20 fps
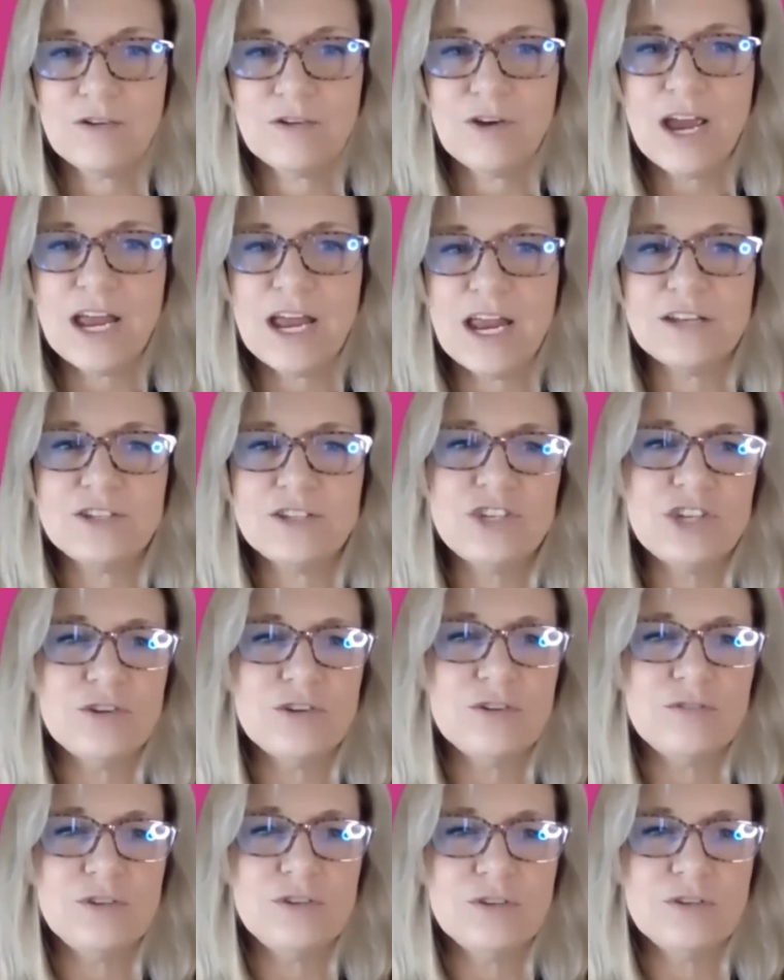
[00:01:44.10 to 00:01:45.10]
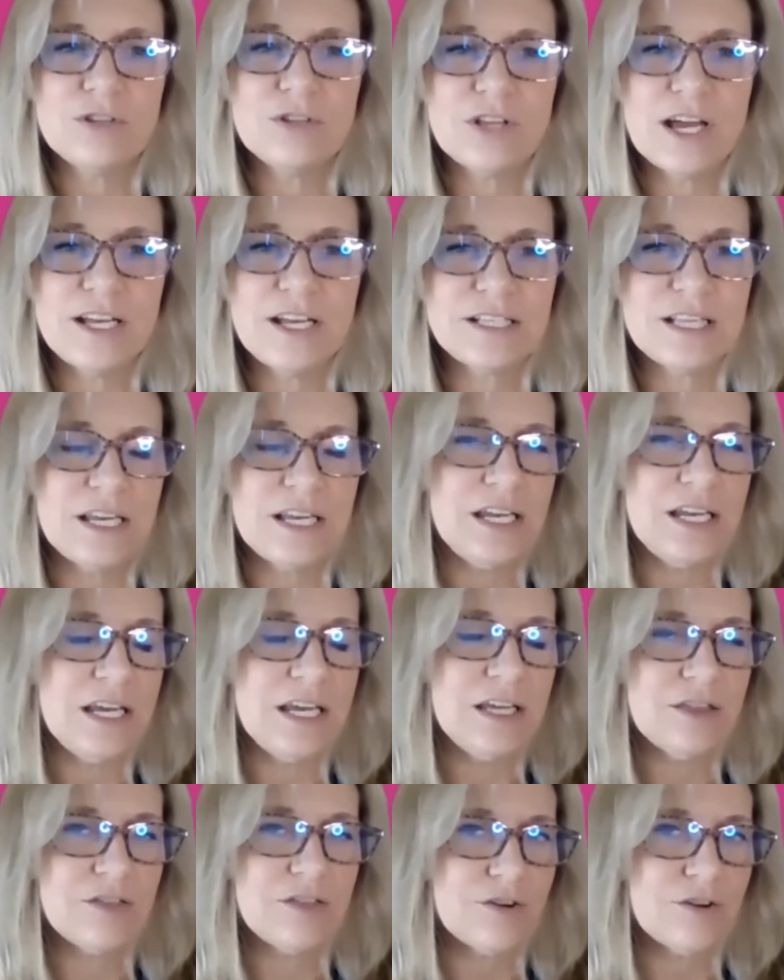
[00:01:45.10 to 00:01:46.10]
great. And do you utilize
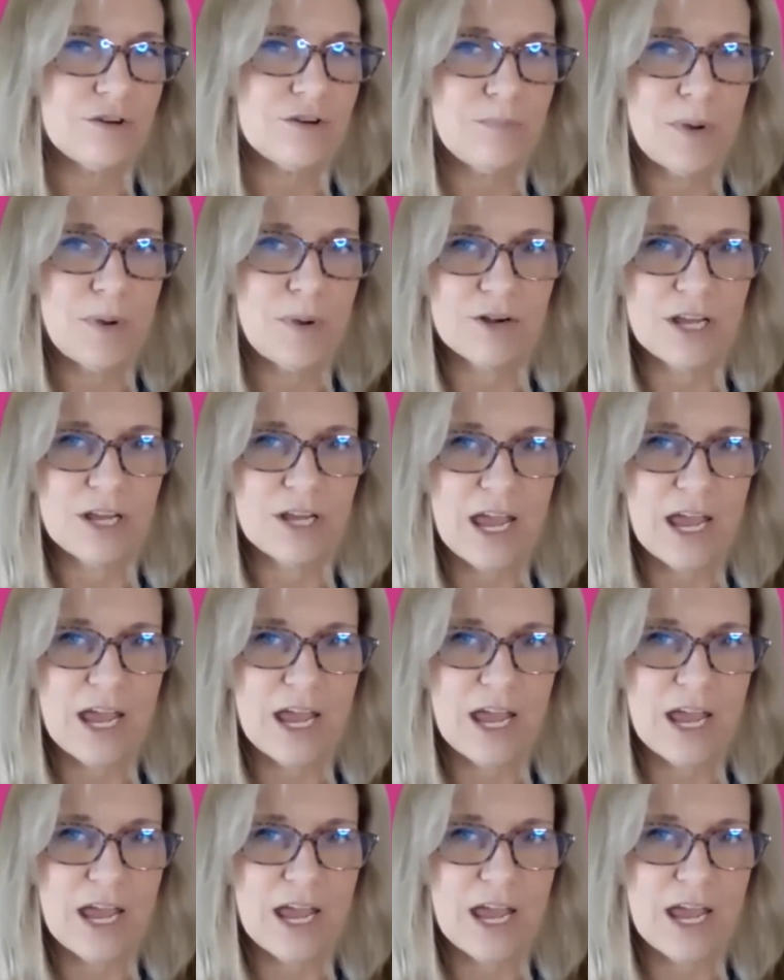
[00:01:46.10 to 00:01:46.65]
any third-party